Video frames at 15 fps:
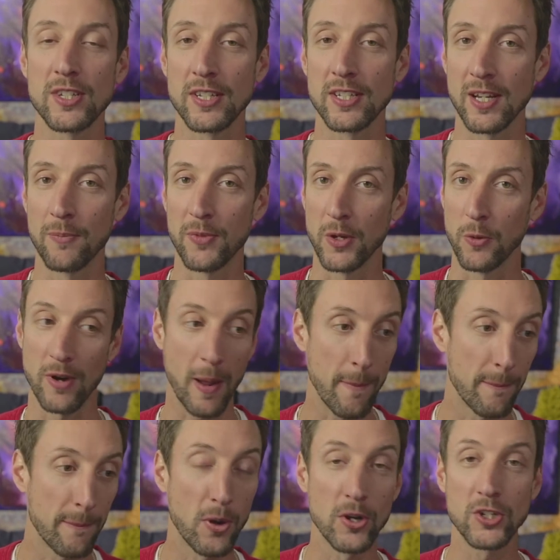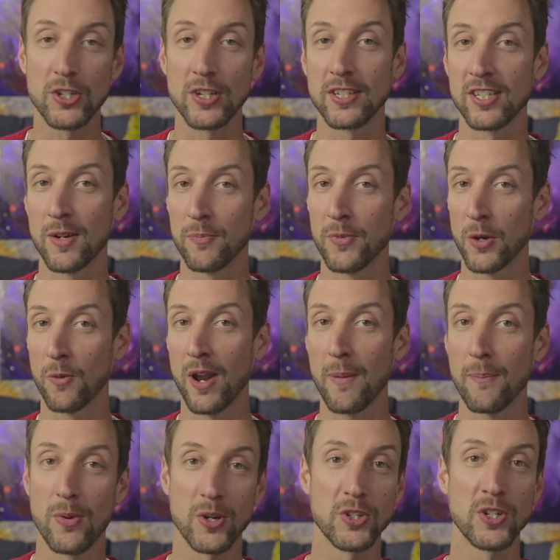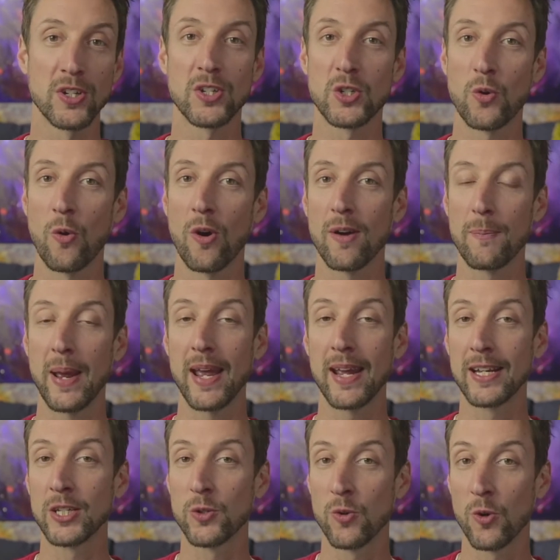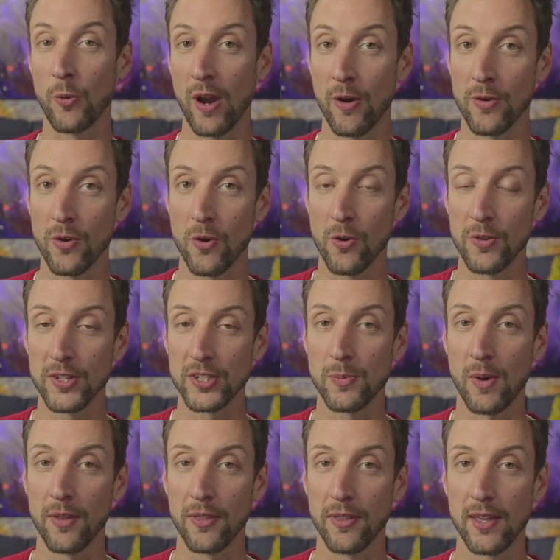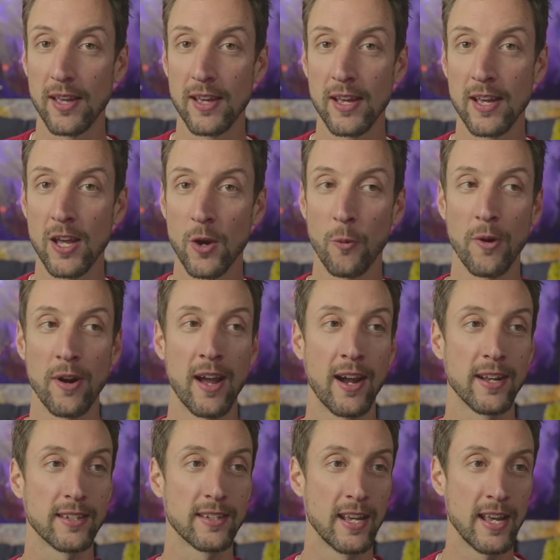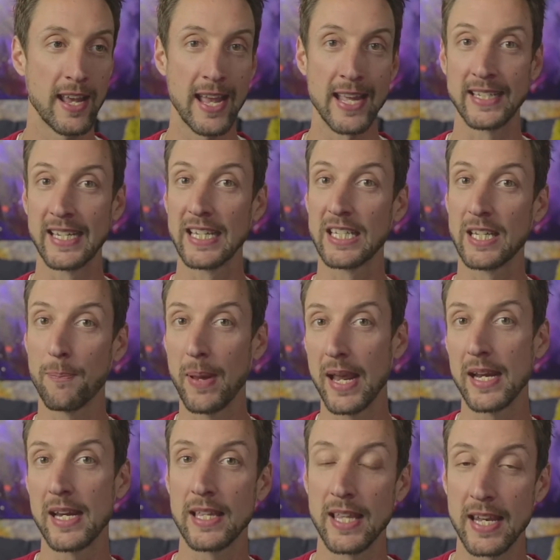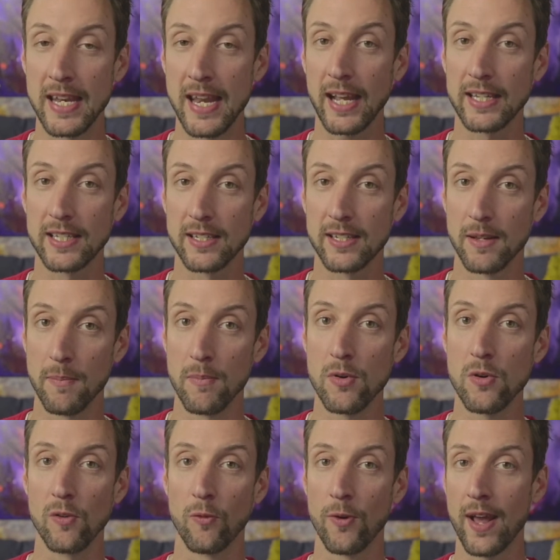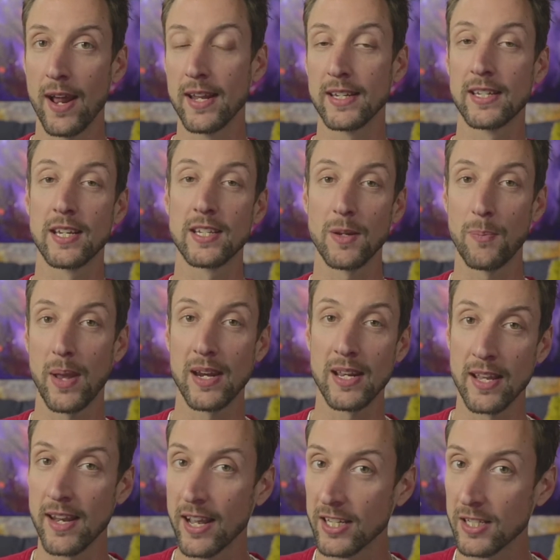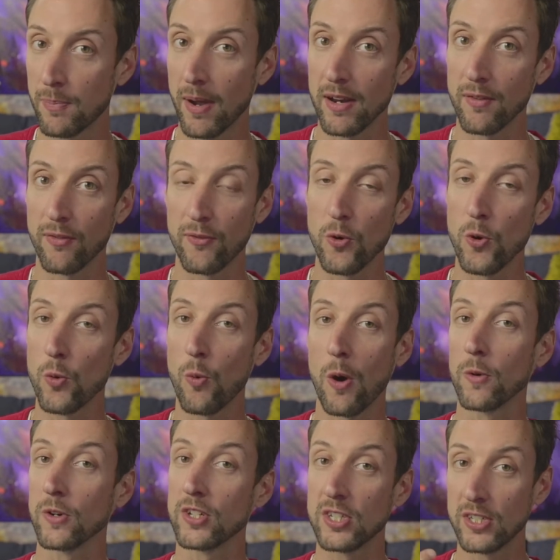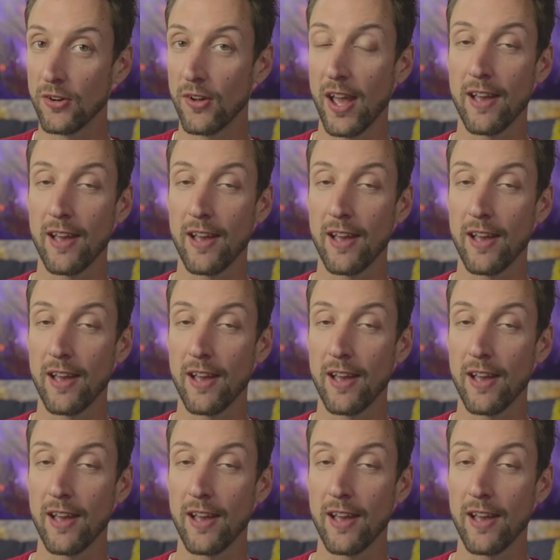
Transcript: something. We're not pushing something. We're not pushing a square peg into a round hole this month. We're not anticipating the next move. We're not anticipating the next bite of food while we're still